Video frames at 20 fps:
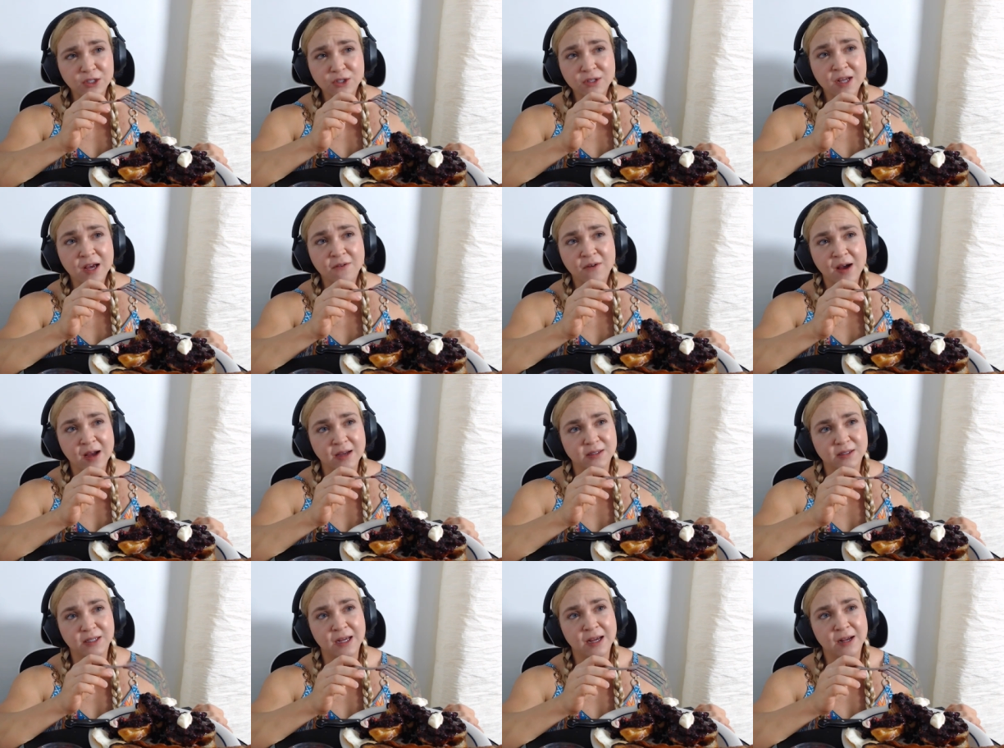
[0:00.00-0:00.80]
I just
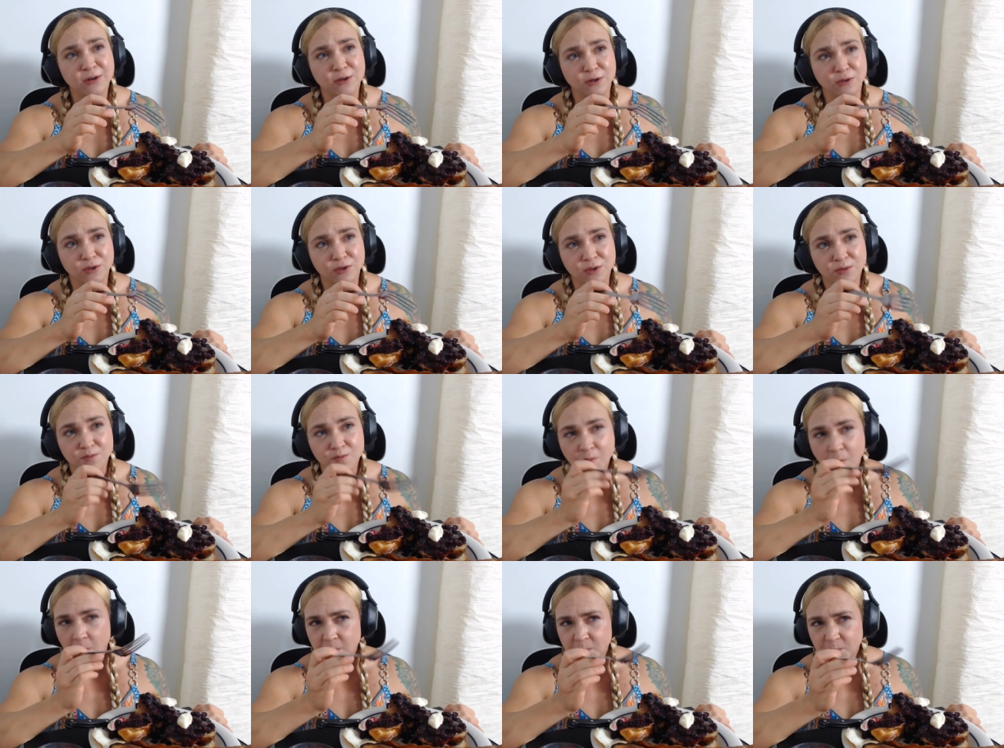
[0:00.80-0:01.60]
have high
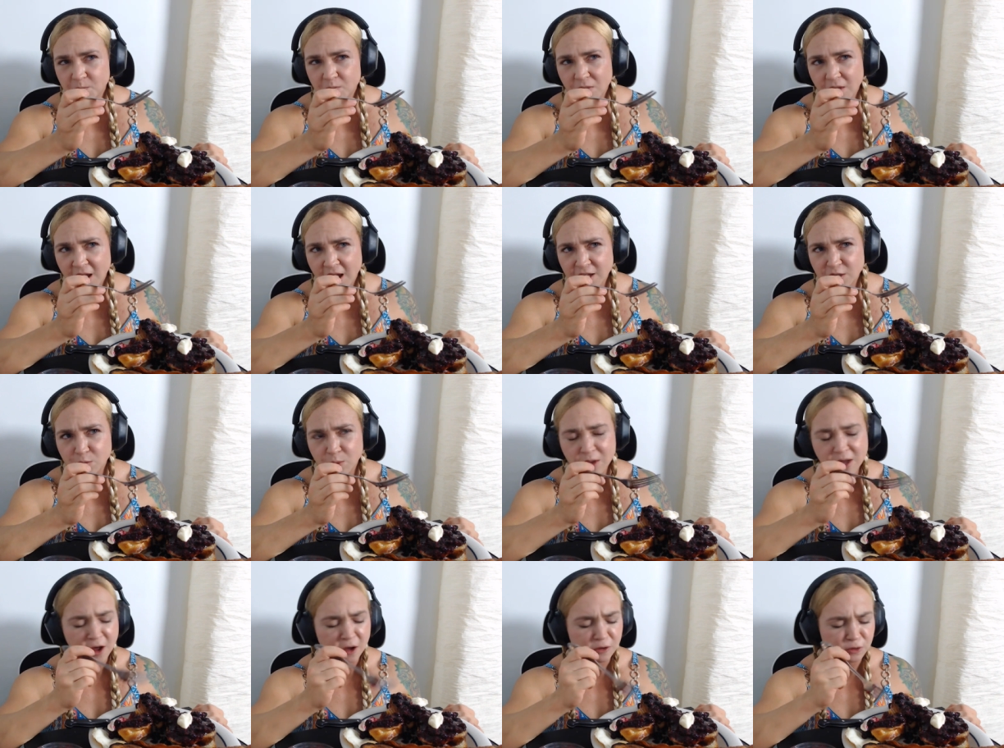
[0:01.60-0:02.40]
standards,
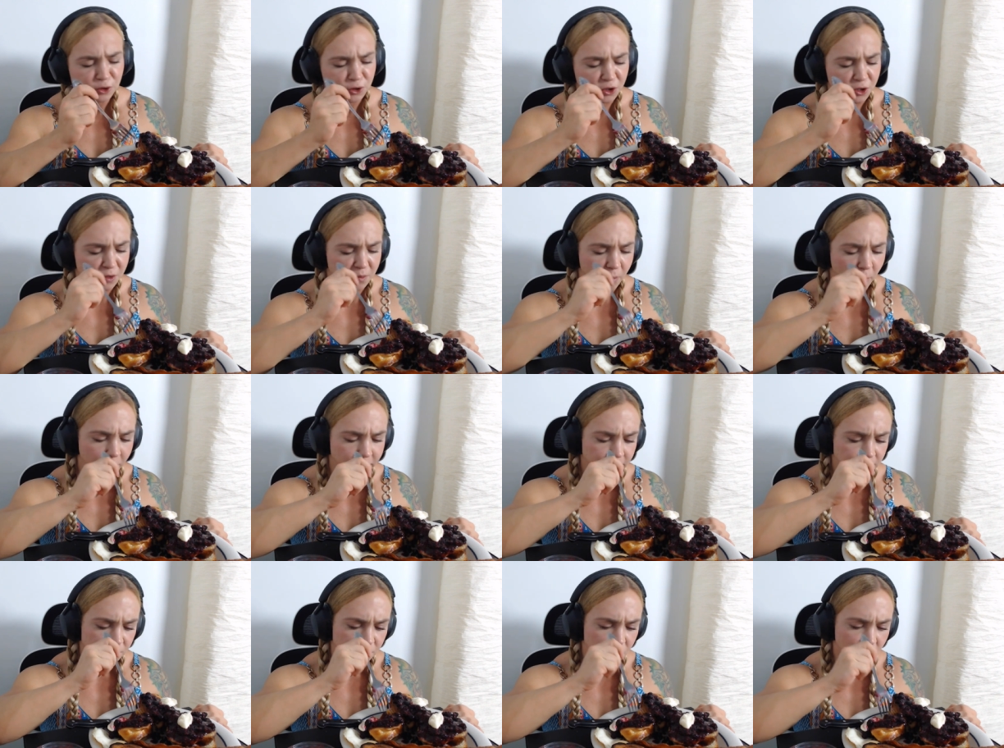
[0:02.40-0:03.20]
as we all should.